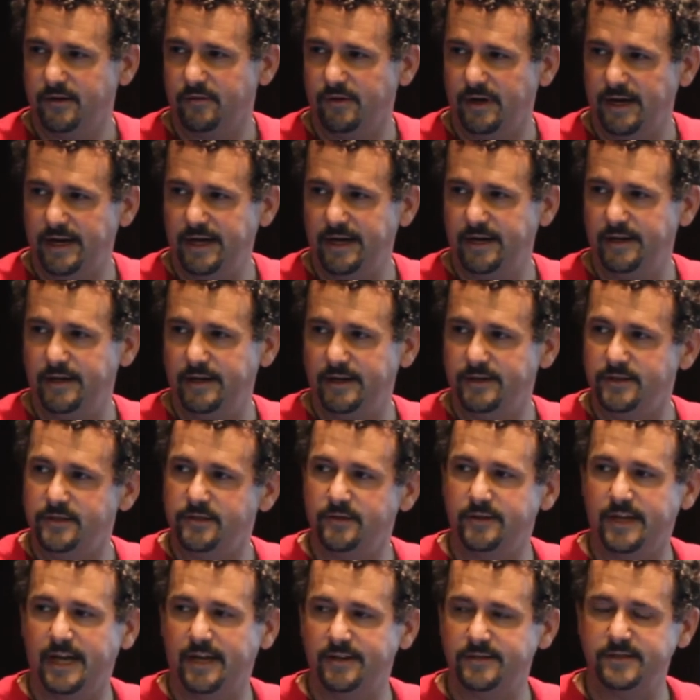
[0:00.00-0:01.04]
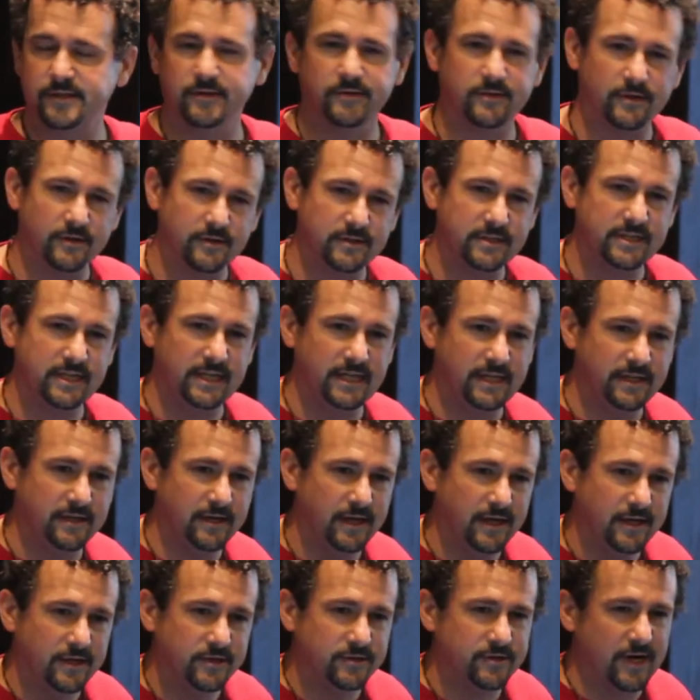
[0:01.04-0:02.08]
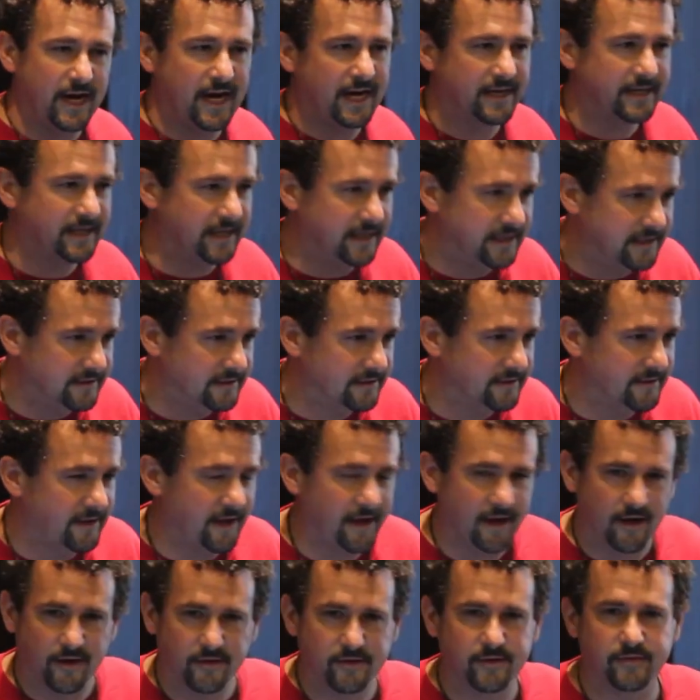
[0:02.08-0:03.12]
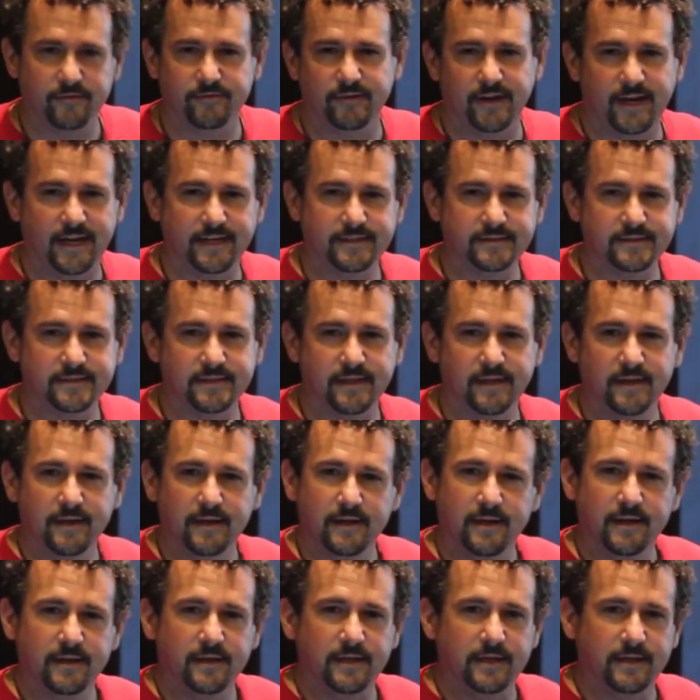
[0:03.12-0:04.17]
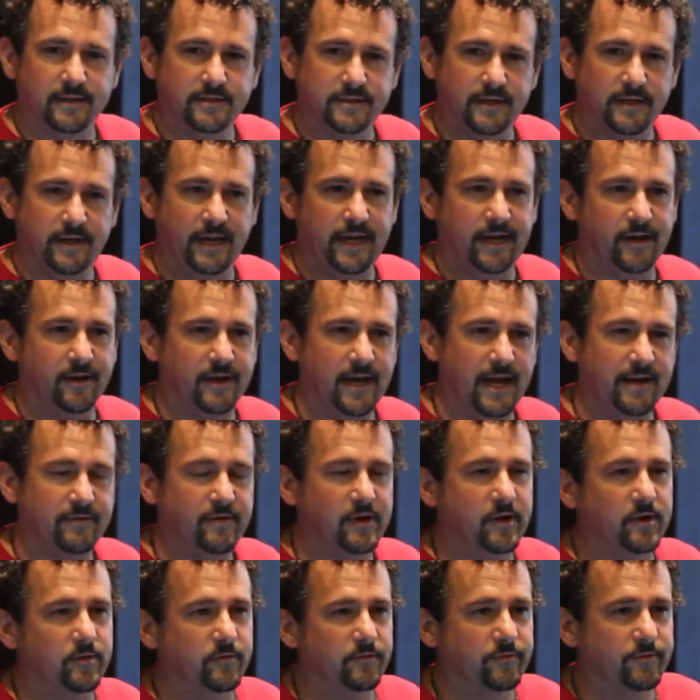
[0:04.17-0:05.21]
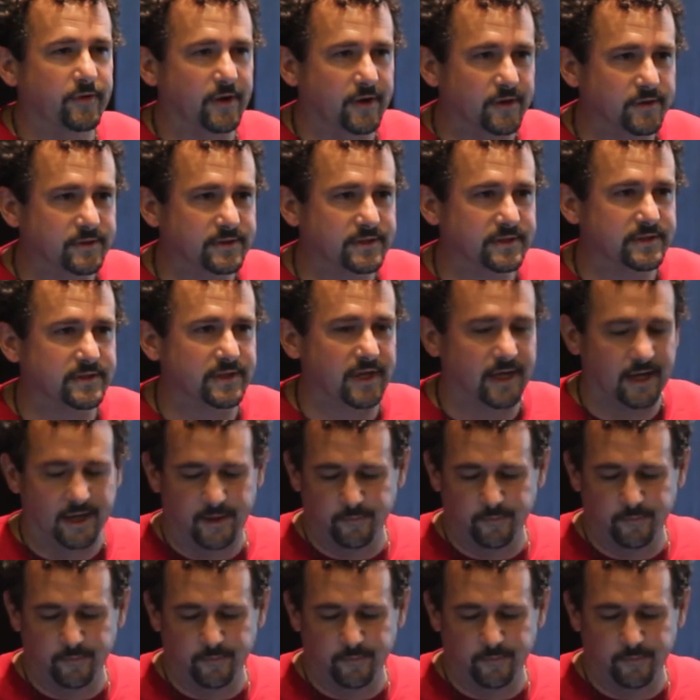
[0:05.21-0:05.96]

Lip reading: right, in 2013, tracking the health effects Dene or Navajo folks